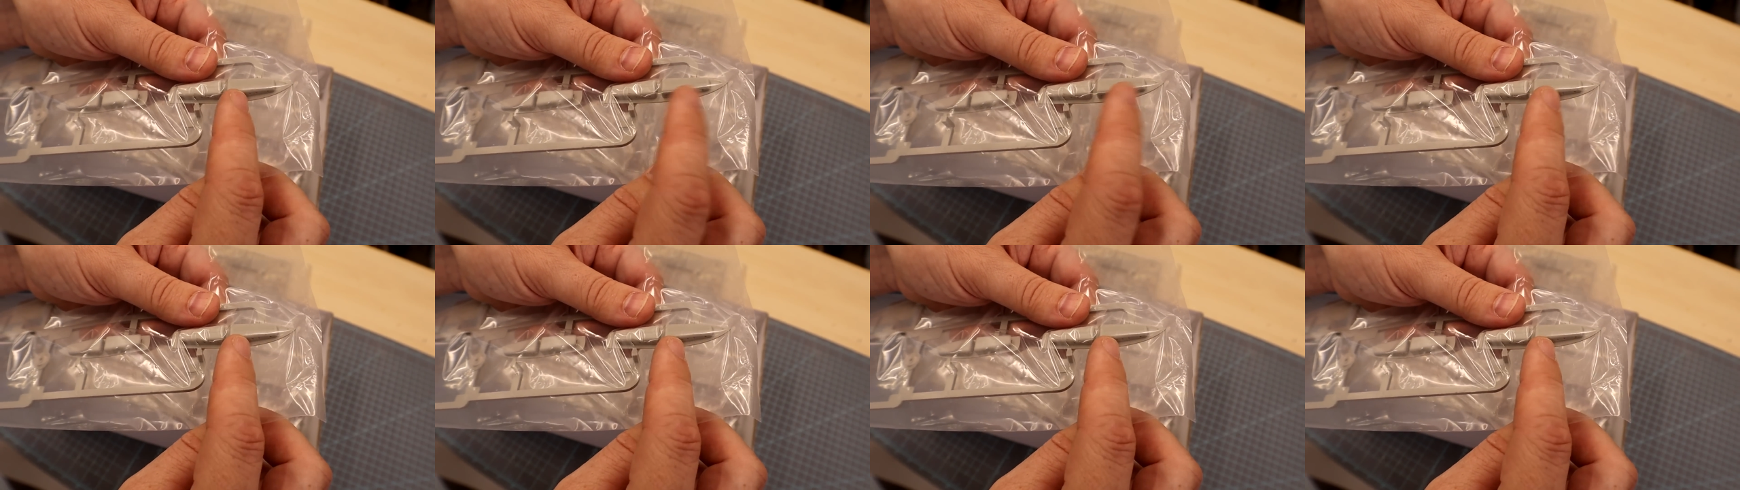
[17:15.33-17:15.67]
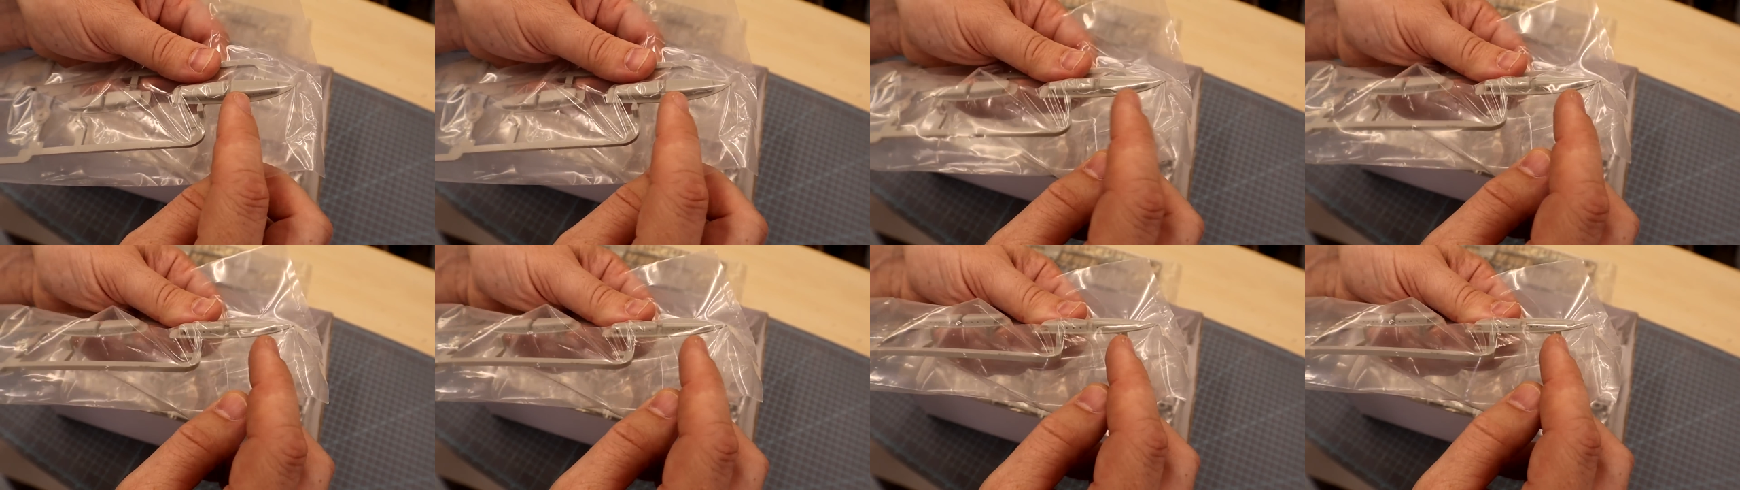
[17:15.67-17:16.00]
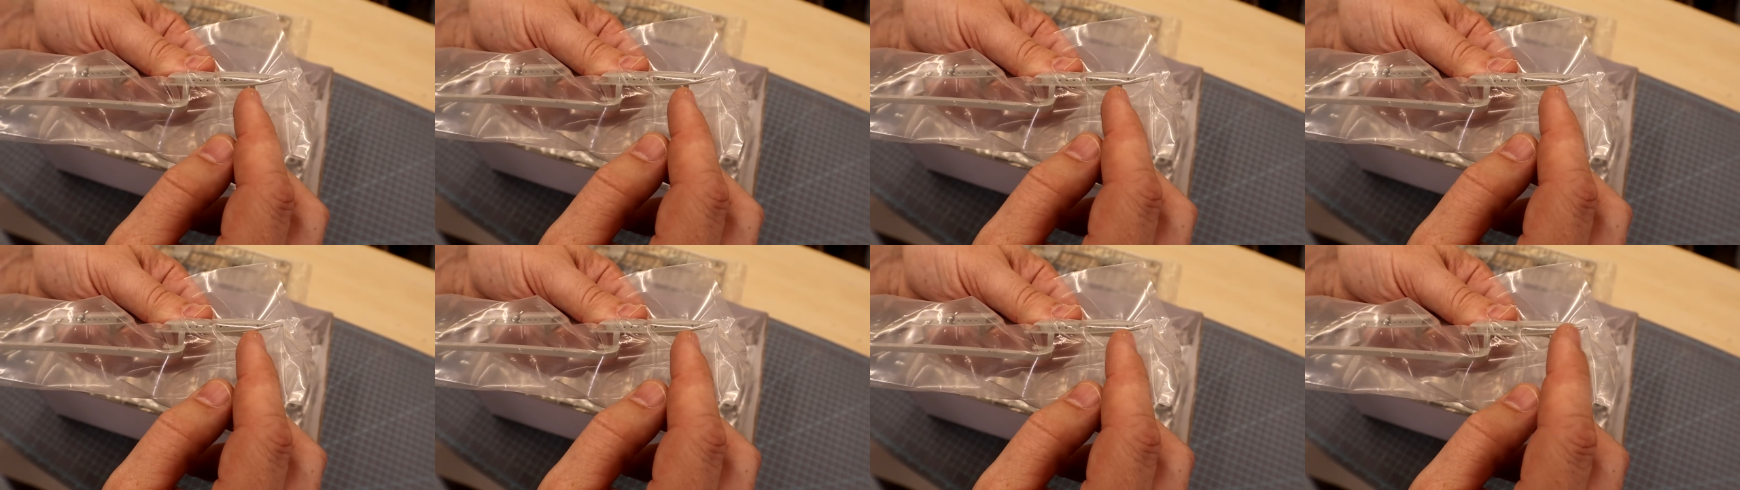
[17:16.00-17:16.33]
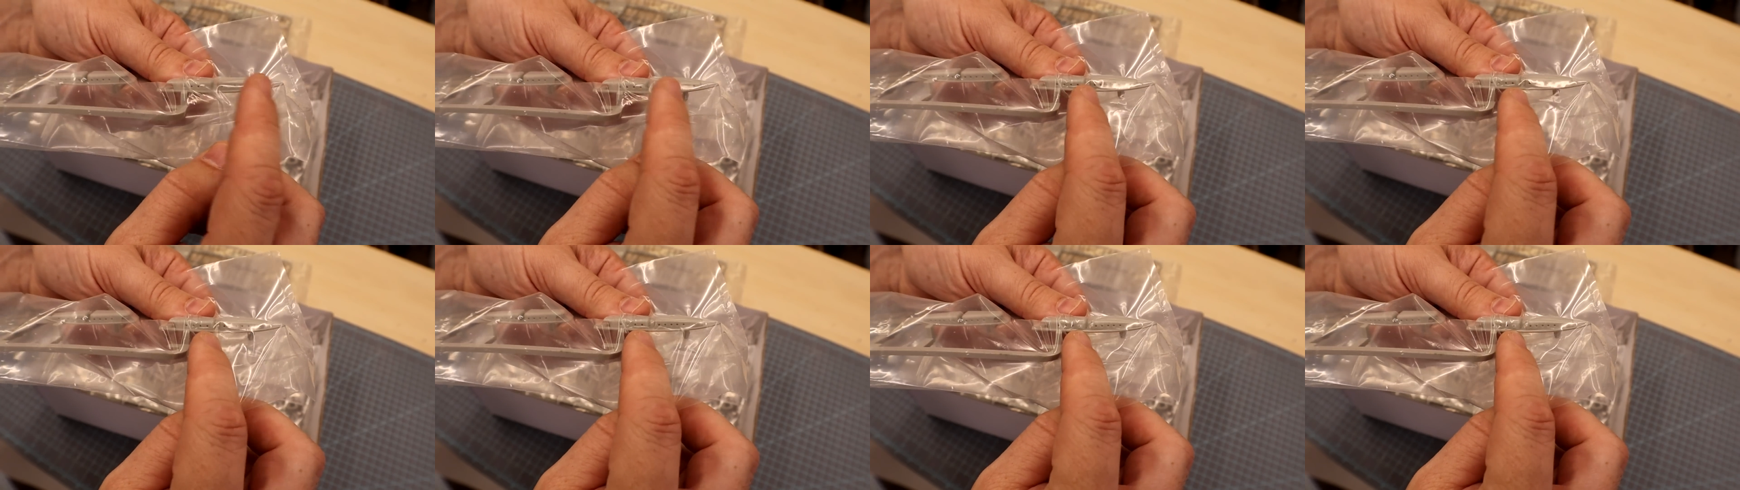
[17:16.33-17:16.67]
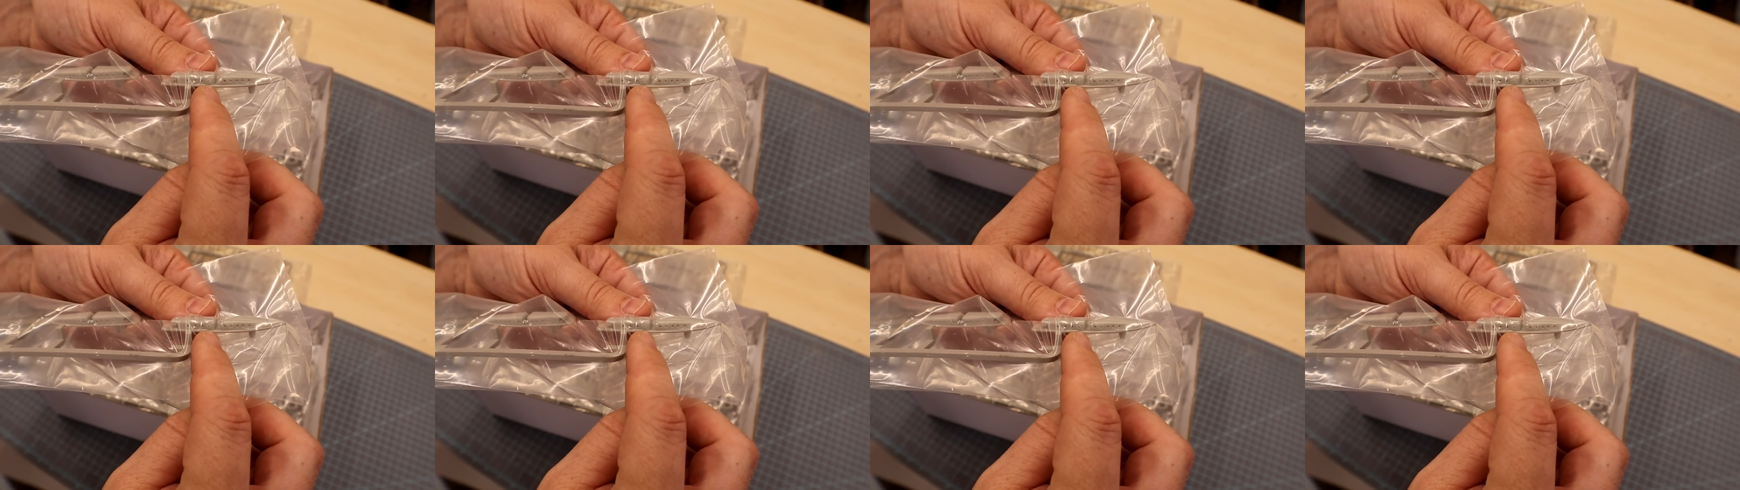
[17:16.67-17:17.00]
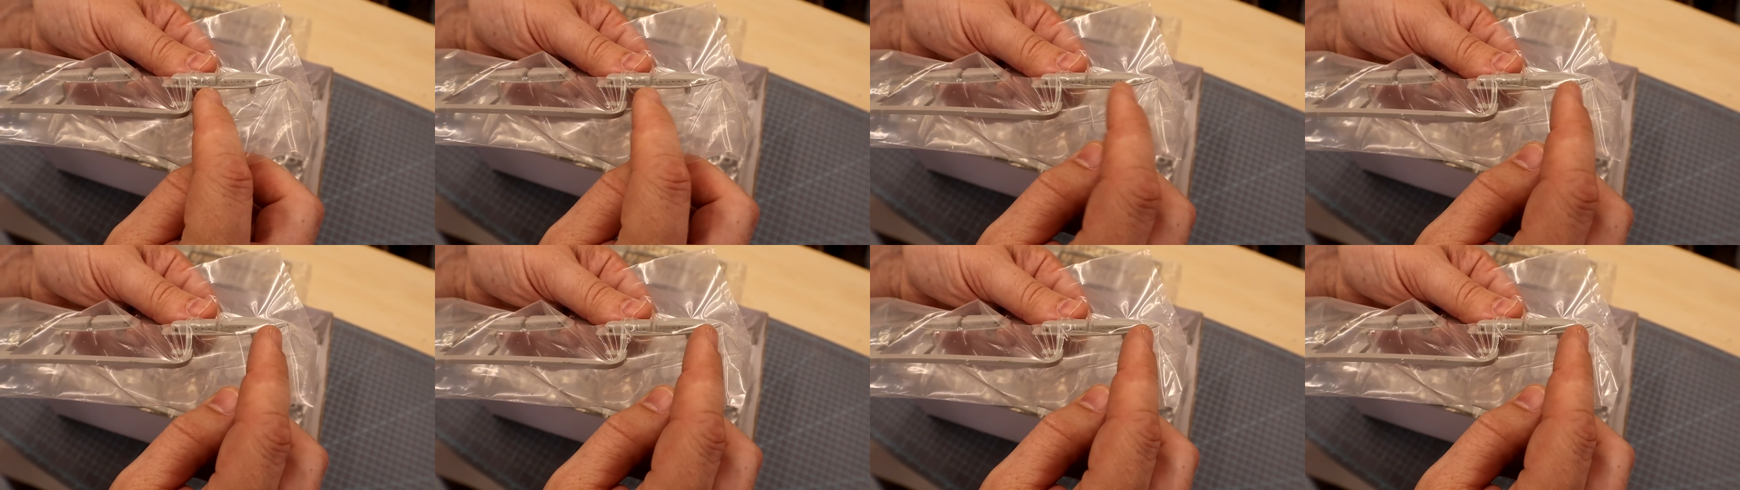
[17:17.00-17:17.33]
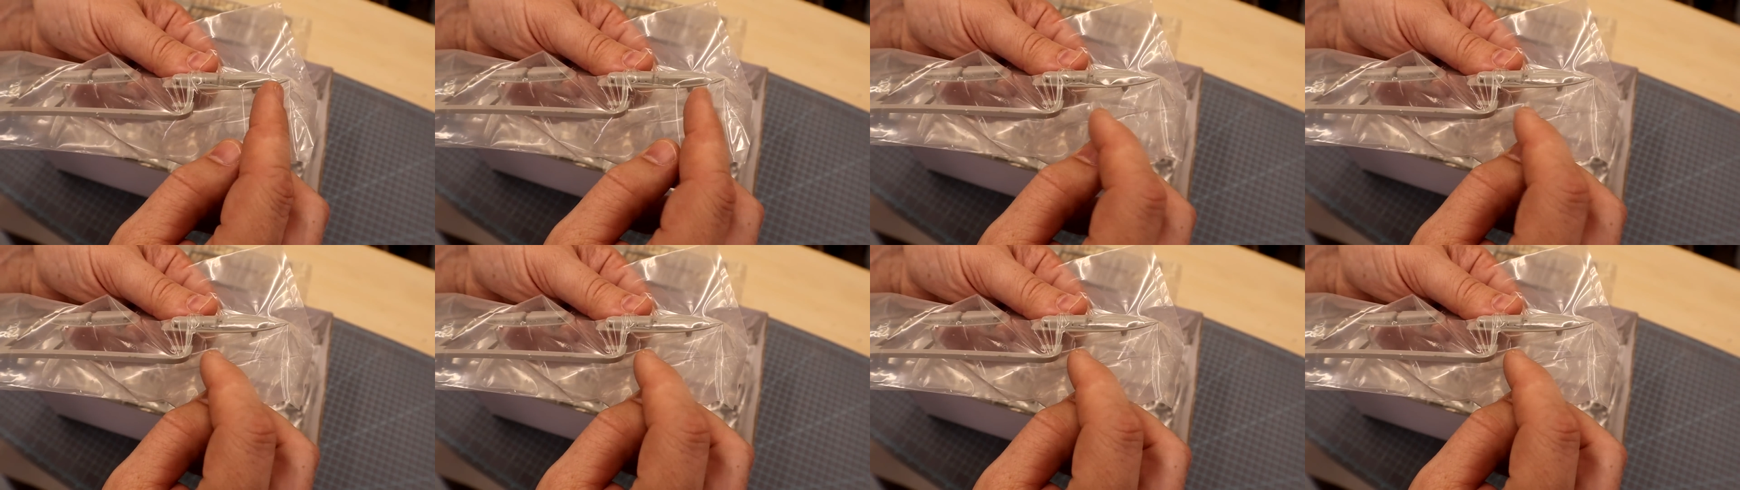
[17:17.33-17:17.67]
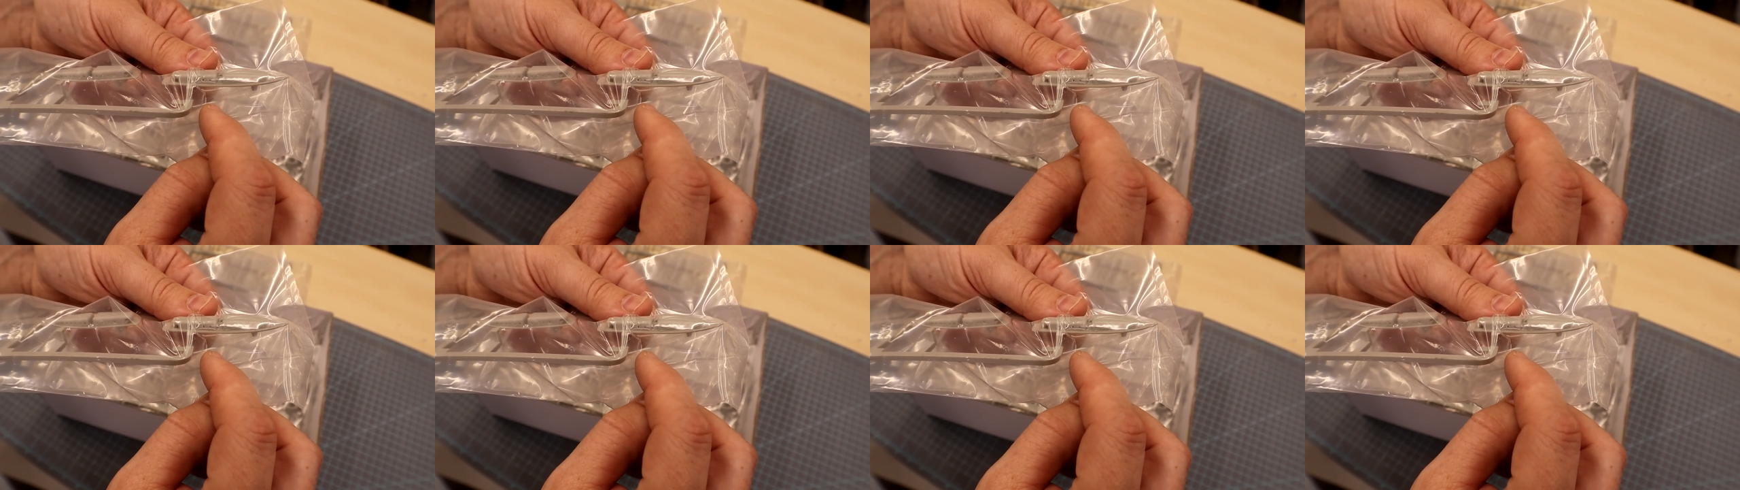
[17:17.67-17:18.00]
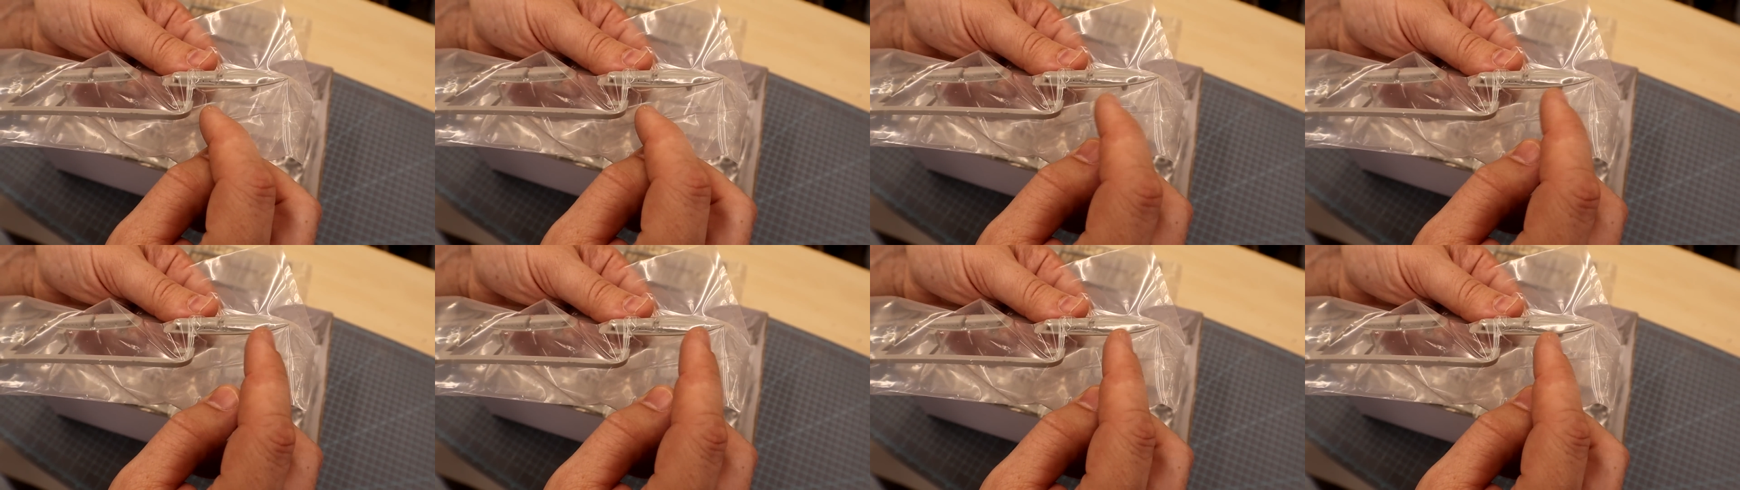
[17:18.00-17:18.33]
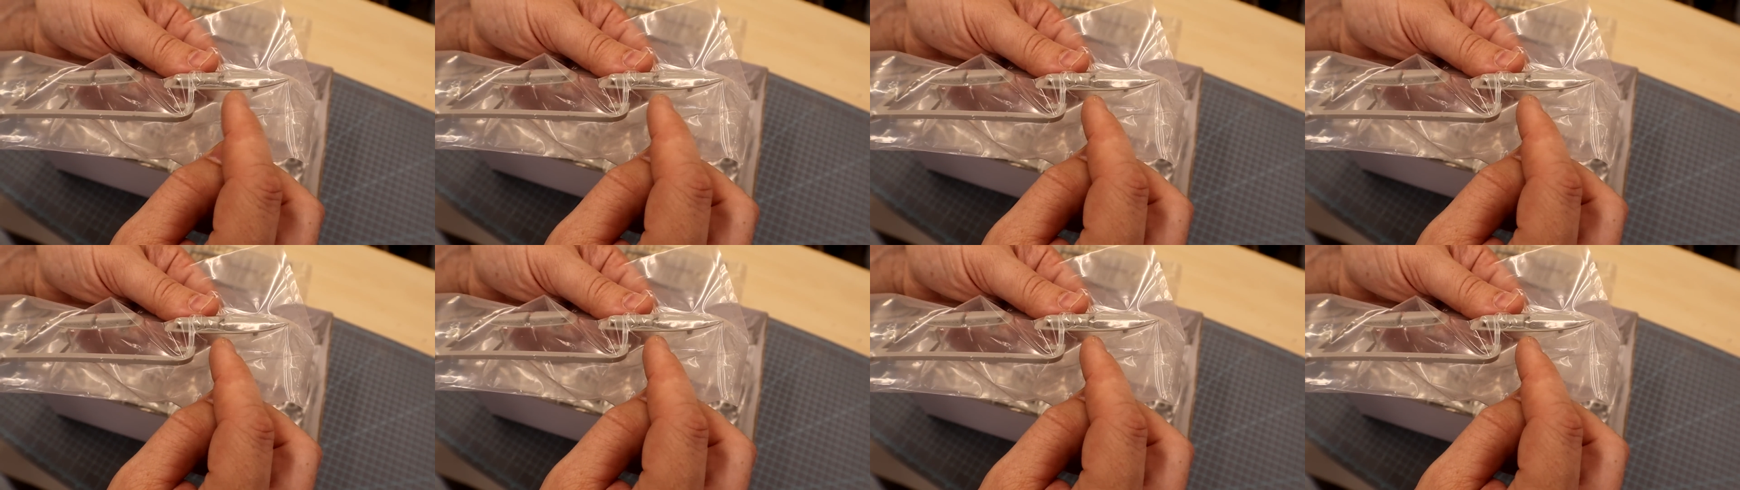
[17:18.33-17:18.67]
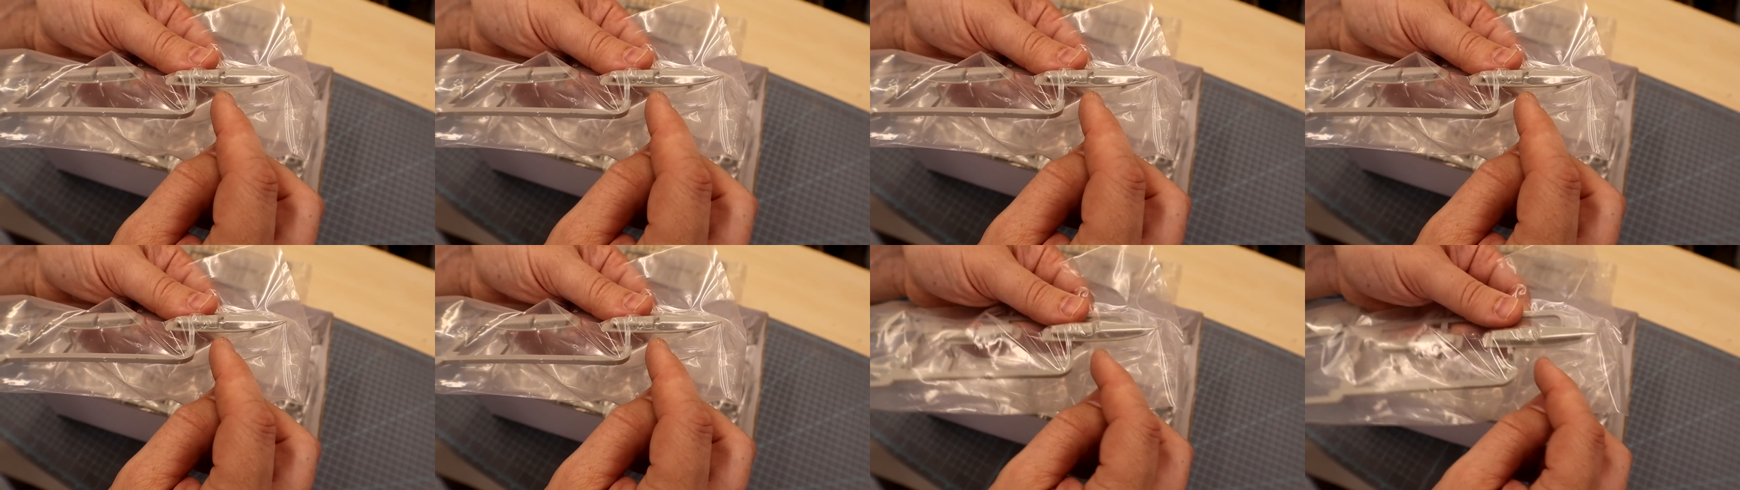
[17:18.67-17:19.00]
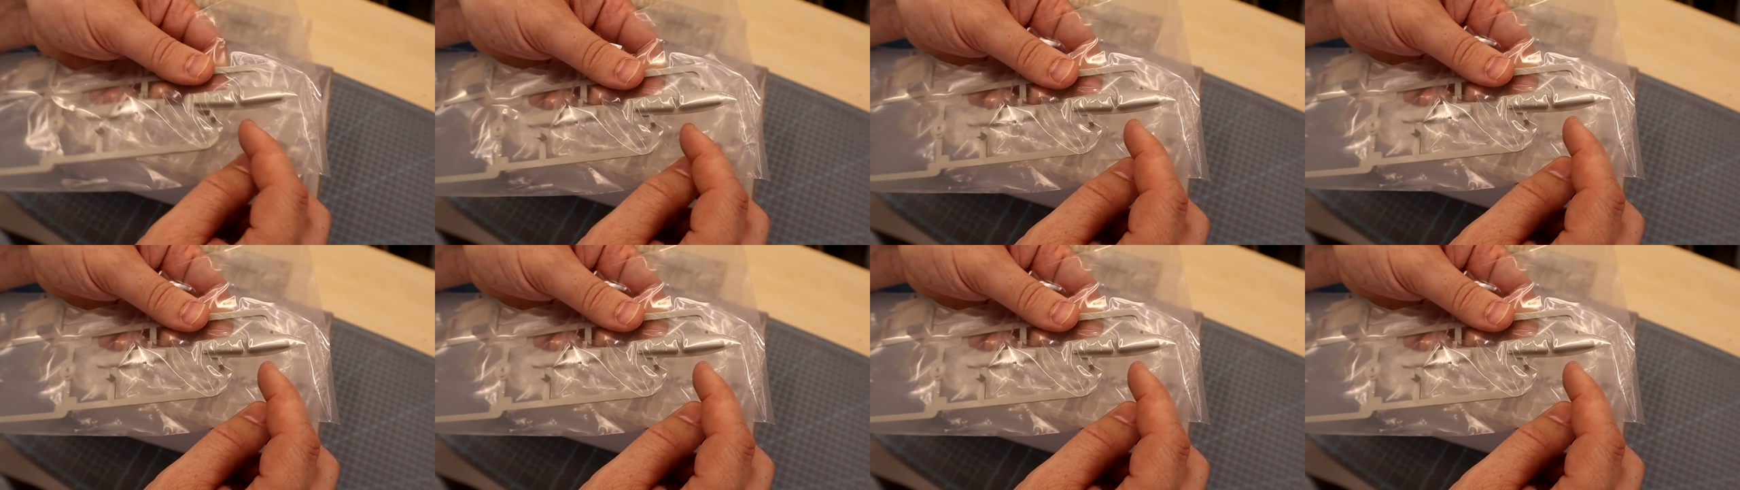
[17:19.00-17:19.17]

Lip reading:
[unreadable: no face in view]